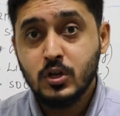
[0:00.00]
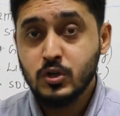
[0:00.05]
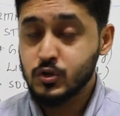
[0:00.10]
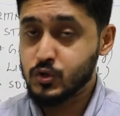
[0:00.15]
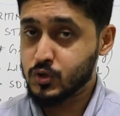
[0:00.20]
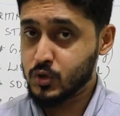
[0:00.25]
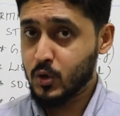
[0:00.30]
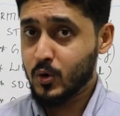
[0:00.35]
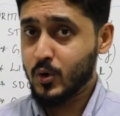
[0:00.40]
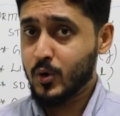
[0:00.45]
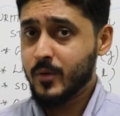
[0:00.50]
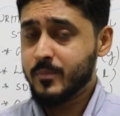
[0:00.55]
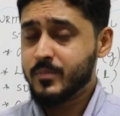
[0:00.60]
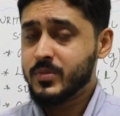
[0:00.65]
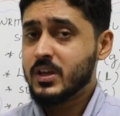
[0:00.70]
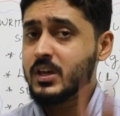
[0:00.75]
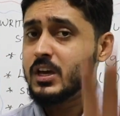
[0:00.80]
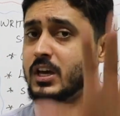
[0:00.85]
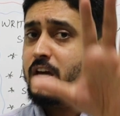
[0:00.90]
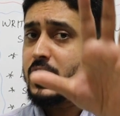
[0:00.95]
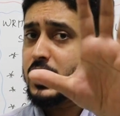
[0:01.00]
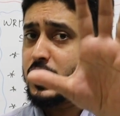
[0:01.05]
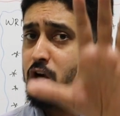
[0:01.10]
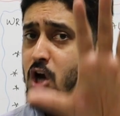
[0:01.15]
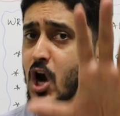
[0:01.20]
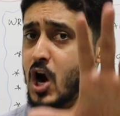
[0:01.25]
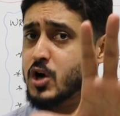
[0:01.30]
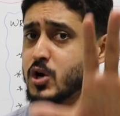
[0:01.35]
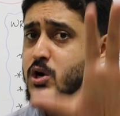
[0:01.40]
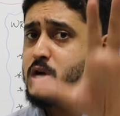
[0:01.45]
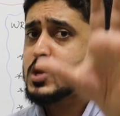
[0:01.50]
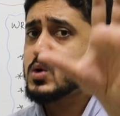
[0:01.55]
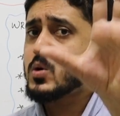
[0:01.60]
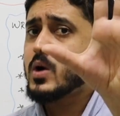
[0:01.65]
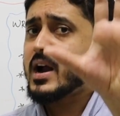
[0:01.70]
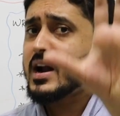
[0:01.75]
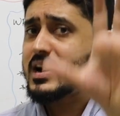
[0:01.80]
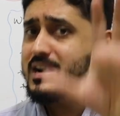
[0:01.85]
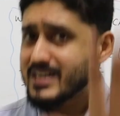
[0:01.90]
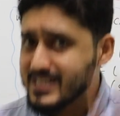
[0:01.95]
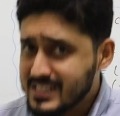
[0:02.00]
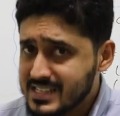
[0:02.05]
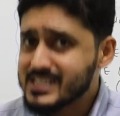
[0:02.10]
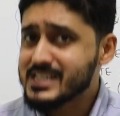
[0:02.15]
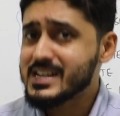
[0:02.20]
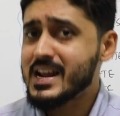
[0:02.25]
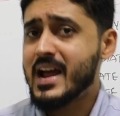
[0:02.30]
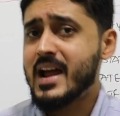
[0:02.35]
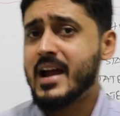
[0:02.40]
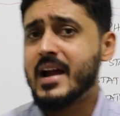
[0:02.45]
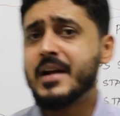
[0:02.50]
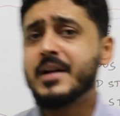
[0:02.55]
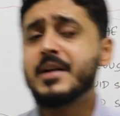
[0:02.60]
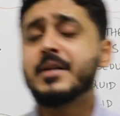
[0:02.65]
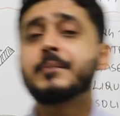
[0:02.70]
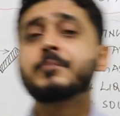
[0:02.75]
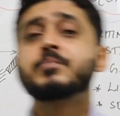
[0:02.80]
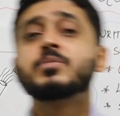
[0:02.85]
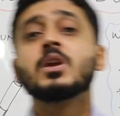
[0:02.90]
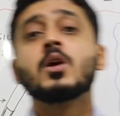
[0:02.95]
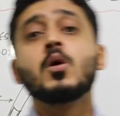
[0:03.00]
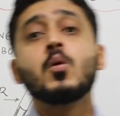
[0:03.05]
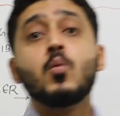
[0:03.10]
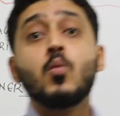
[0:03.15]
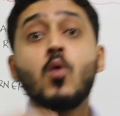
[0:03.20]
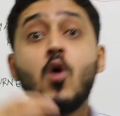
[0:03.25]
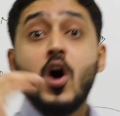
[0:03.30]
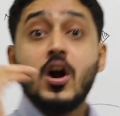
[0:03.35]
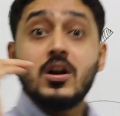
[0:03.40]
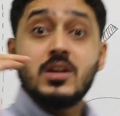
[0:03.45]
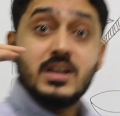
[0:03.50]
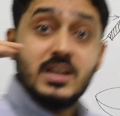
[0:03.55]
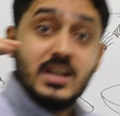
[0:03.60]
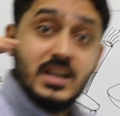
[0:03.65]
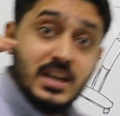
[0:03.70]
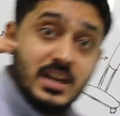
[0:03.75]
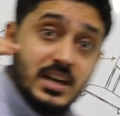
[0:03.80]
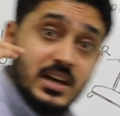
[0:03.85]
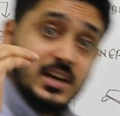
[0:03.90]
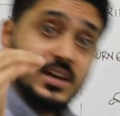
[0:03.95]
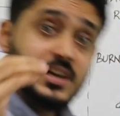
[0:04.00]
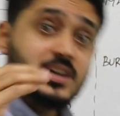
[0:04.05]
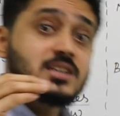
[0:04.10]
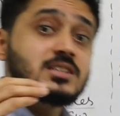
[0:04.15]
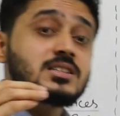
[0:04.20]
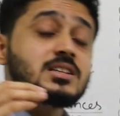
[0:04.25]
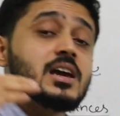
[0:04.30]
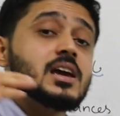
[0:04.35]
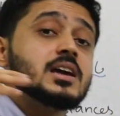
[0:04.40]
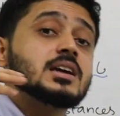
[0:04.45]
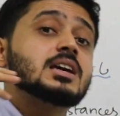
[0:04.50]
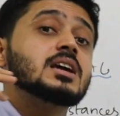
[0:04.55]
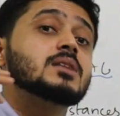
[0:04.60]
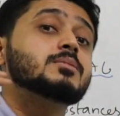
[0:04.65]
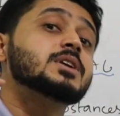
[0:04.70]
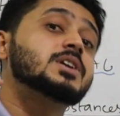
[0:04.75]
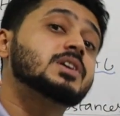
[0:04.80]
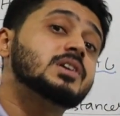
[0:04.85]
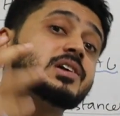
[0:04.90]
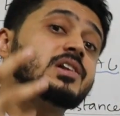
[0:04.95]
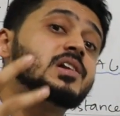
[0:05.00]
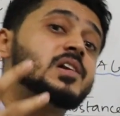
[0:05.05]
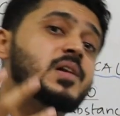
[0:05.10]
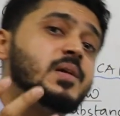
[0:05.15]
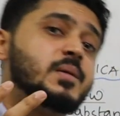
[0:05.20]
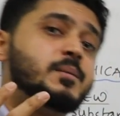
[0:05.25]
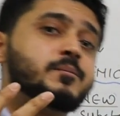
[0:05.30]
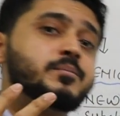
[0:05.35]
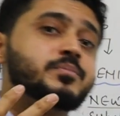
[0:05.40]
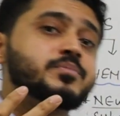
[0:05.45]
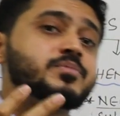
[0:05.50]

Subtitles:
So, in order to understand what is a chemical